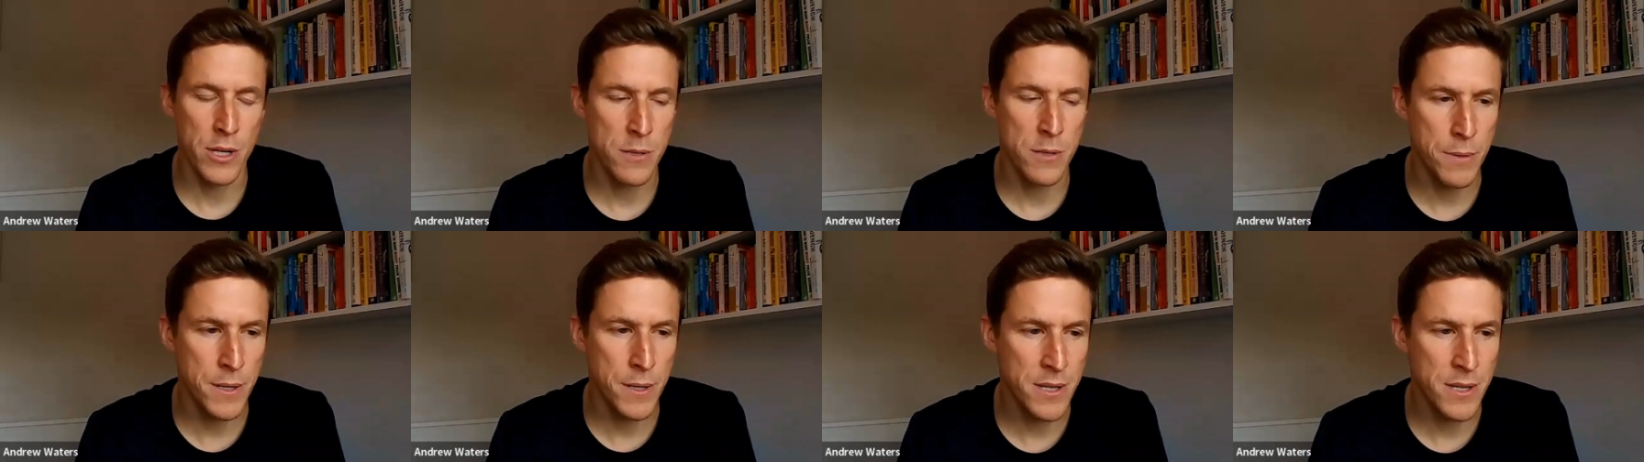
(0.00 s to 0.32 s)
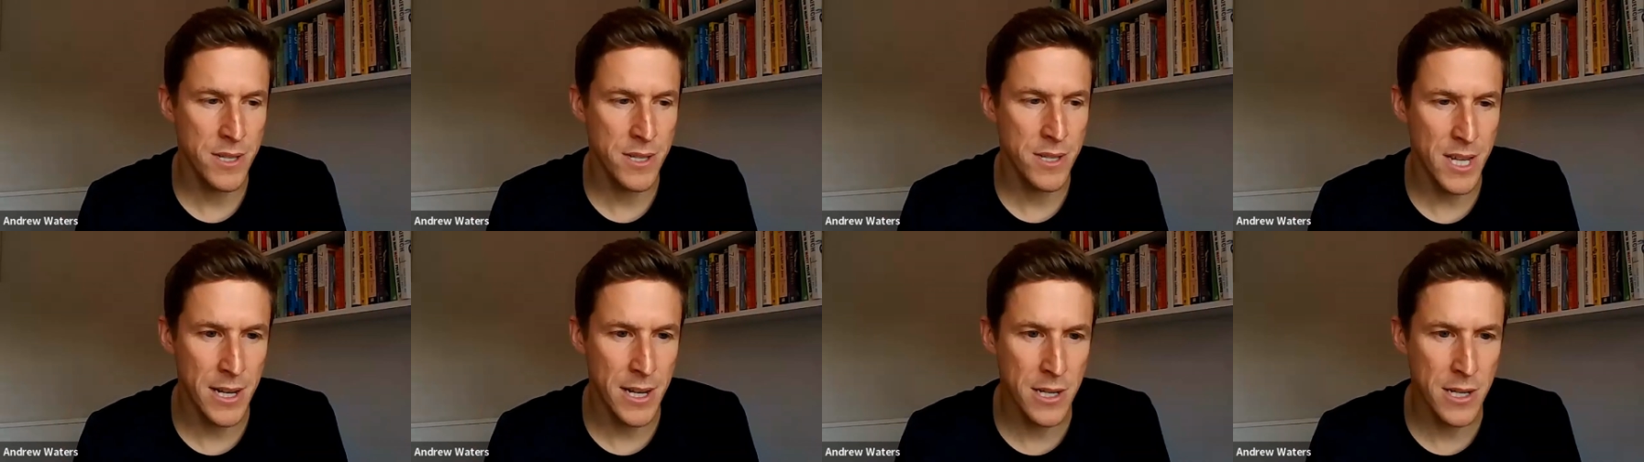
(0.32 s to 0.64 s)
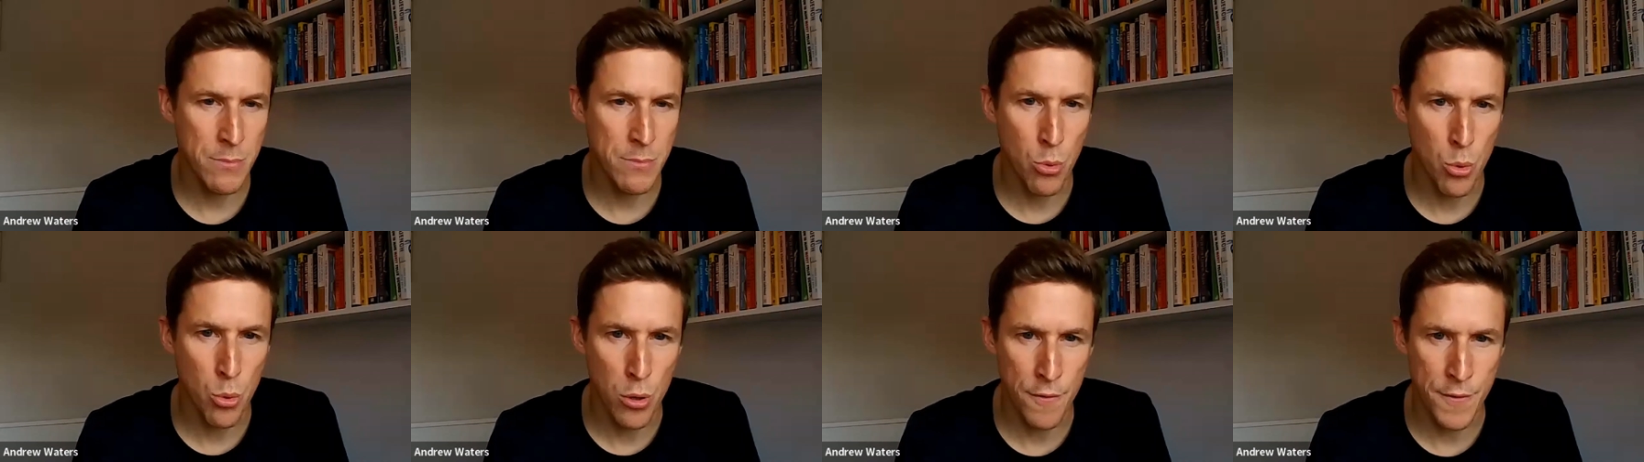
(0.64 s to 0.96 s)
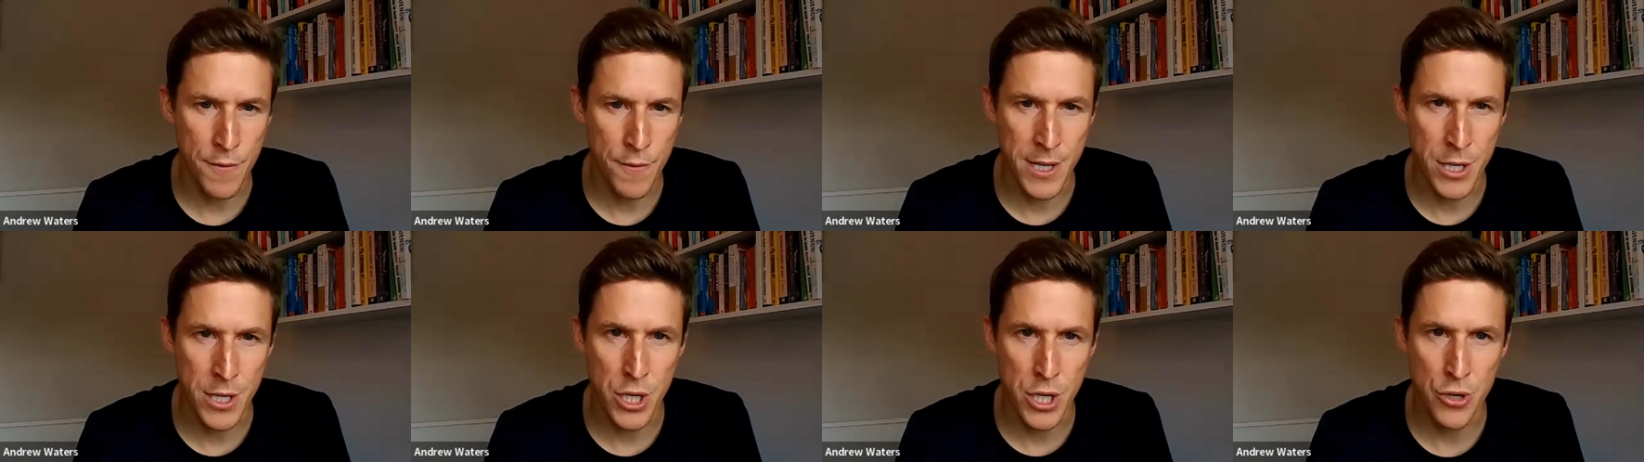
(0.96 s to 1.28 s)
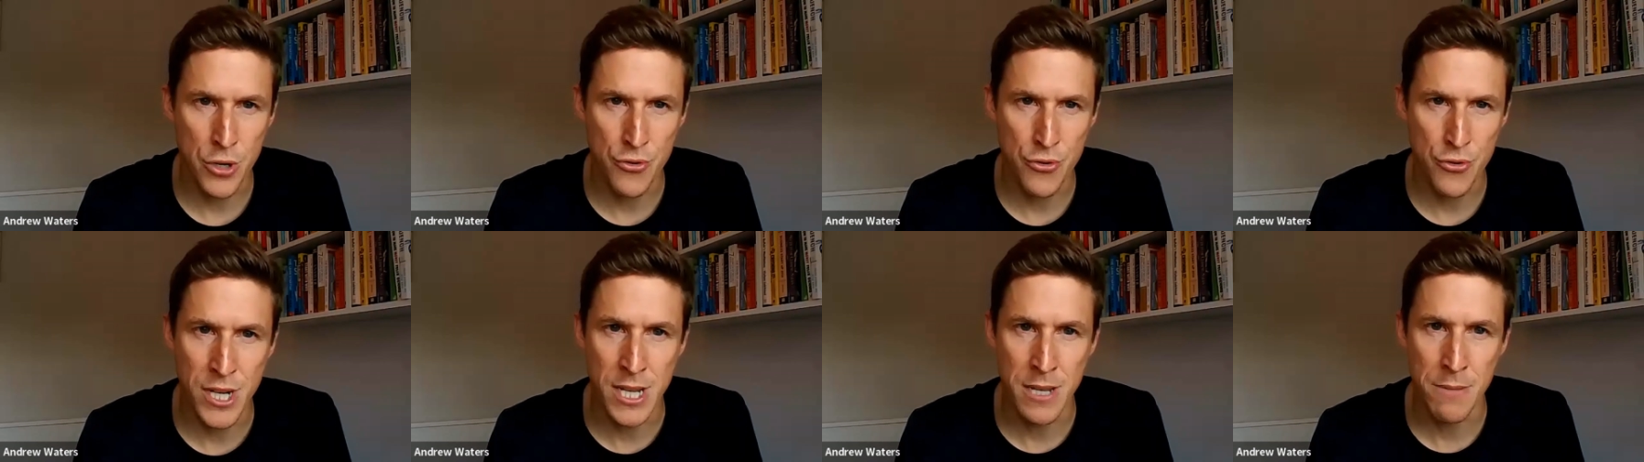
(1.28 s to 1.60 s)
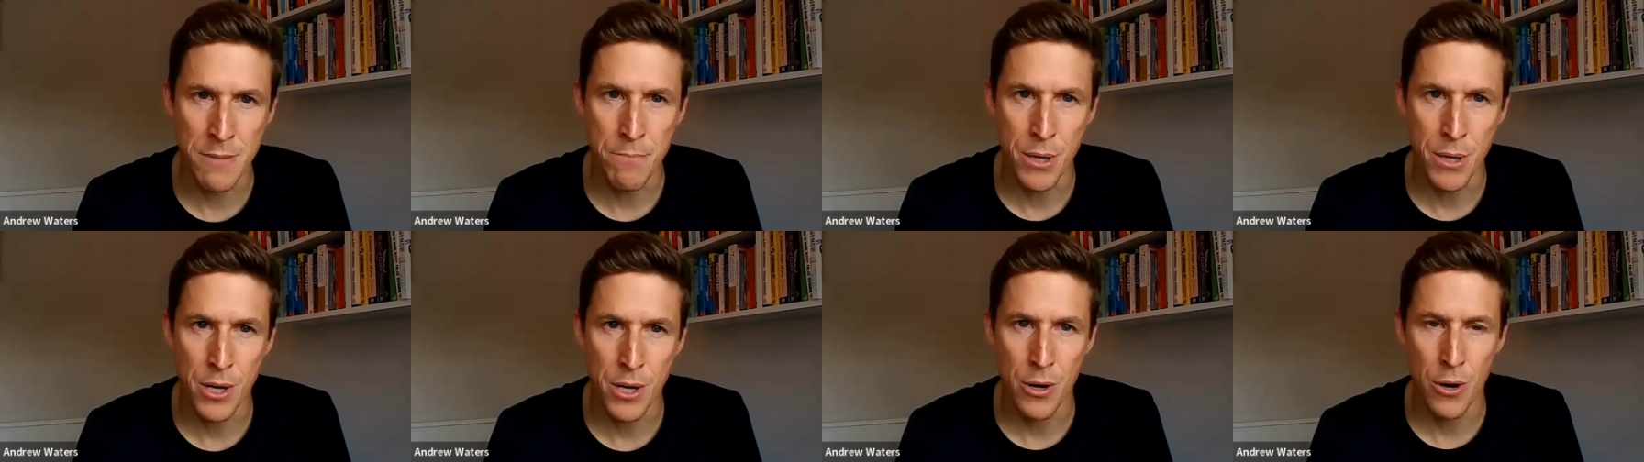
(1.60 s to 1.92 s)
or it's been seen as more of an
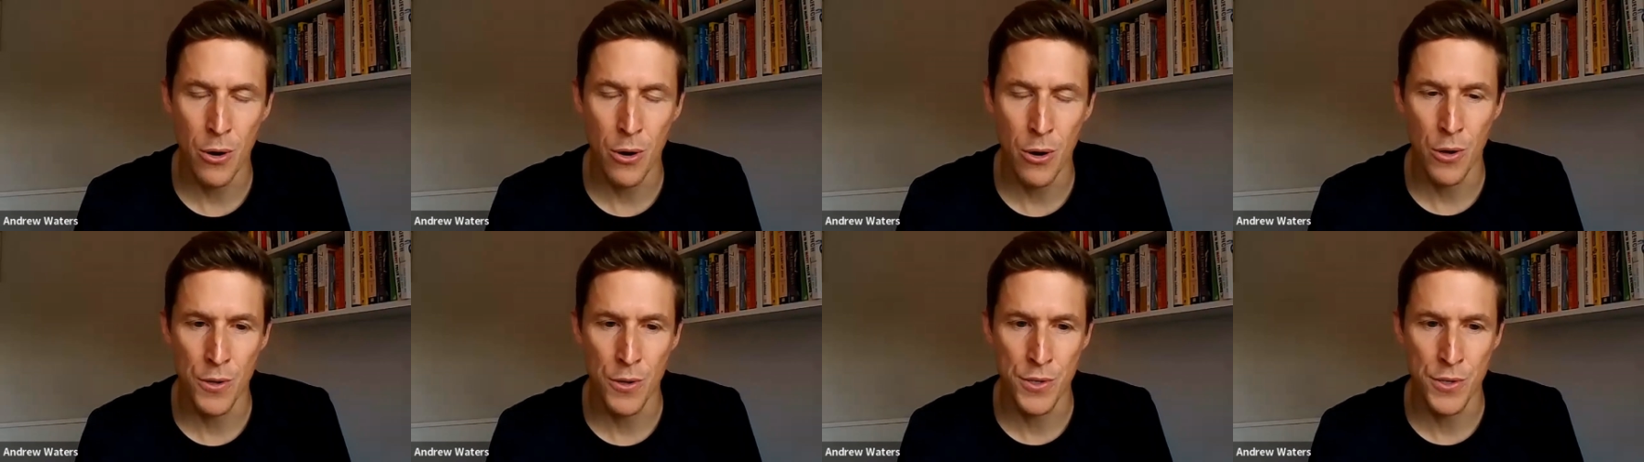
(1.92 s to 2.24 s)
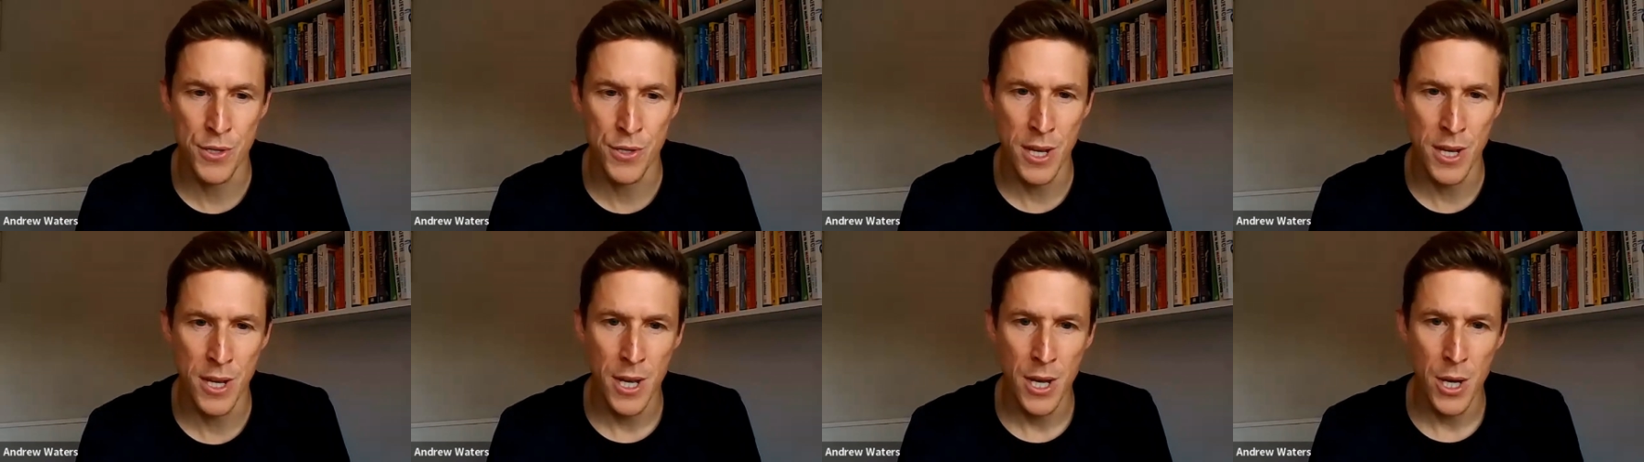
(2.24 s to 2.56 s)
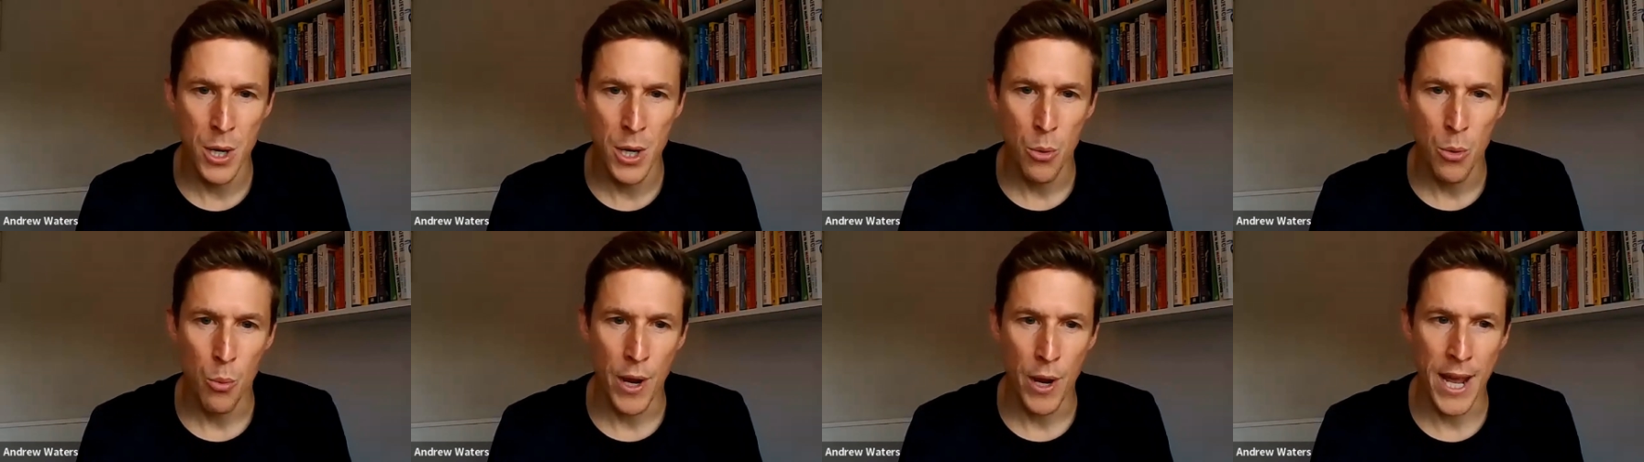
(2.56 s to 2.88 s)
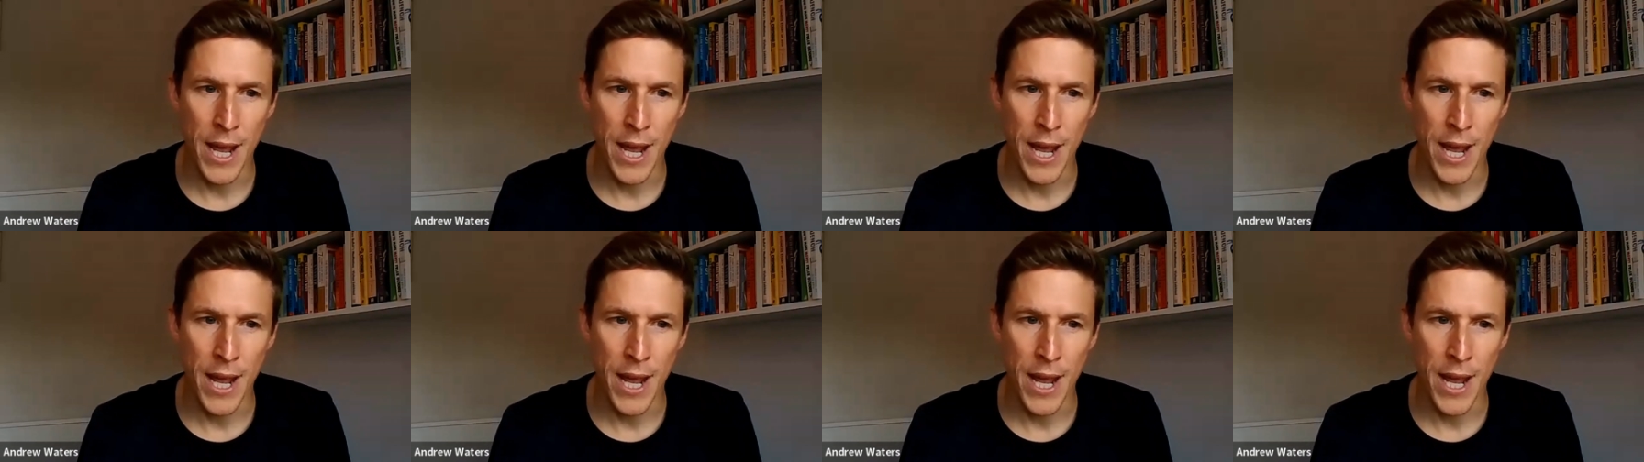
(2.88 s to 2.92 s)
extreme because